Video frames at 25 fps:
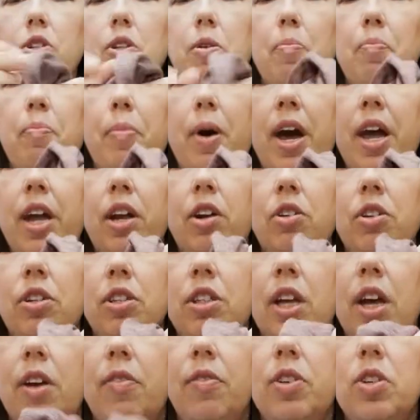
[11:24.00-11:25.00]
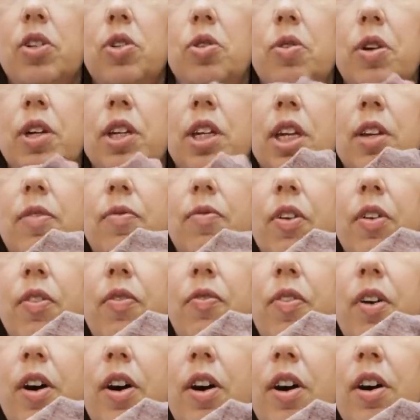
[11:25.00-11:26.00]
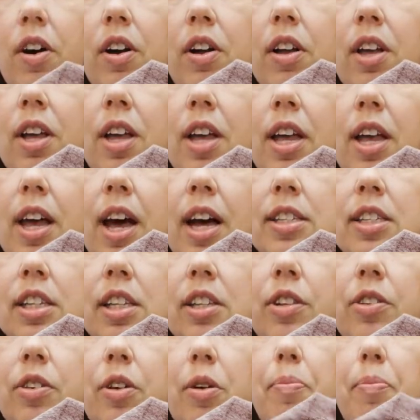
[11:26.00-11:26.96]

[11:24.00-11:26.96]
and biker stuff is trending for fall. Has a little